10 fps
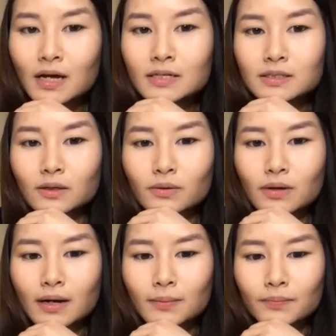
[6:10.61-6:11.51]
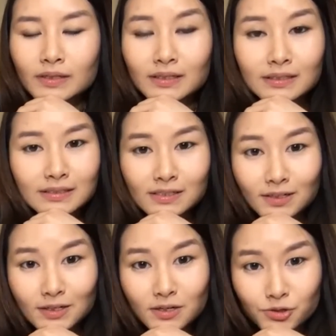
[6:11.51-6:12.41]
So um, the, there's a
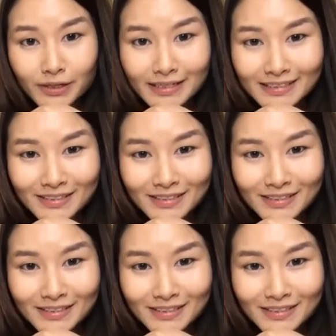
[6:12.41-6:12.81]
little trick.